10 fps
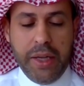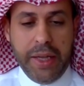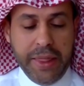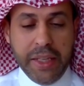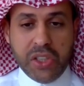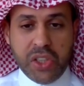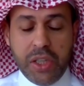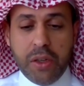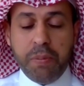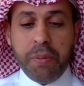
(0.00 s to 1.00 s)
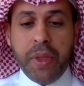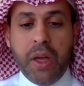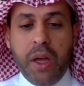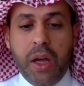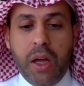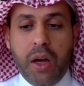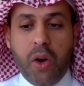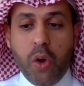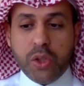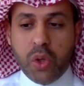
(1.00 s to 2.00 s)
in this year.
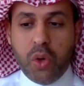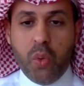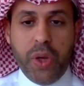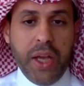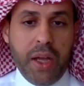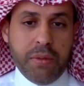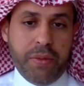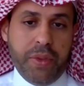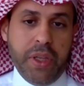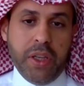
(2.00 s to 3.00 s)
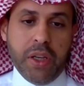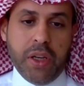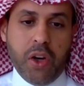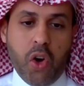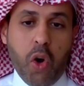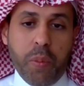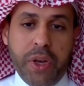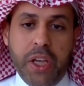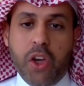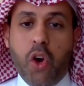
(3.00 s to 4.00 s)
Also, we have the
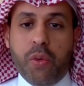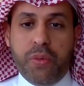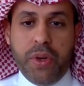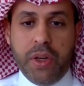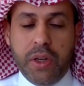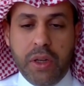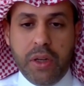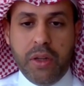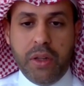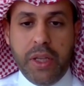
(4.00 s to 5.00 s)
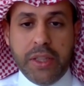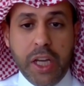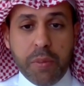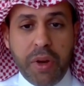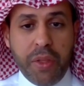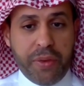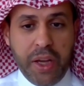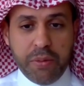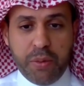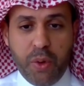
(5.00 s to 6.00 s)
opening of the Terminal 3
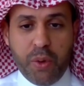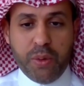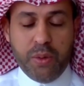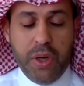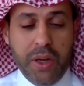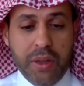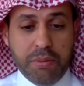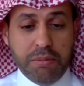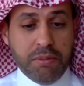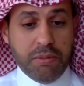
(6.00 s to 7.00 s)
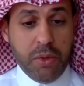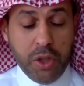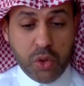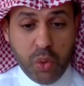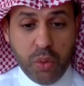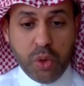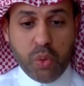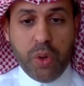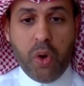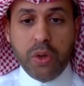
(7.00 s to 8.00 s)
and 4, which
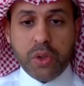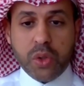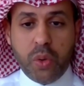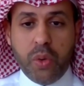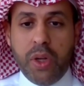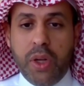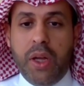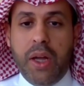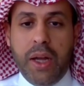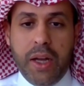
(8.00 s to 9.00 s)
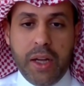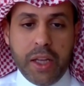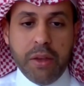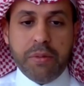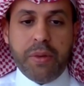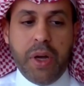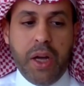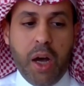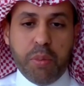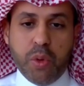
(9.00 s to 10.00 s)
will also give
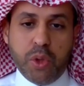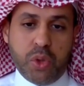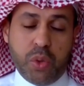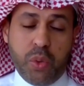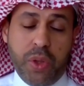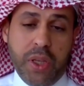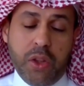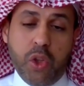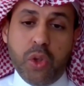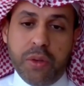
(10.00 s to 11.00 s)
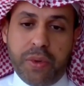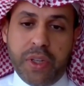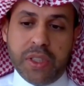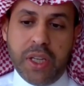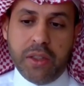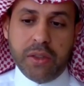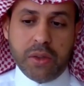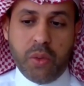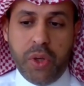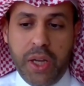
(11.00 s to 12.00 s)
a boost to the duty-free sales.
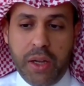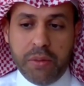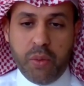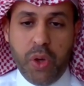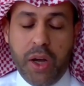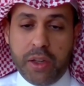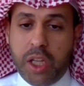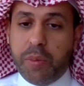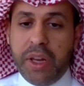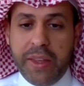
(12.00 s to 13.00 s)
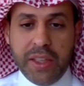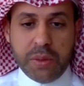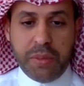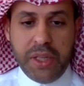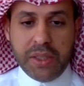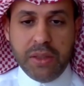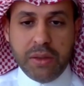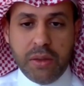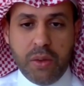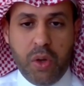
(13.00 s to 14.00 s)
We are doubling the spaces,
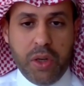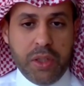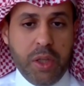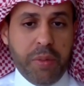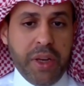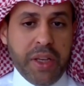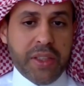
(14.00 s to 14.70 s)
or doubling the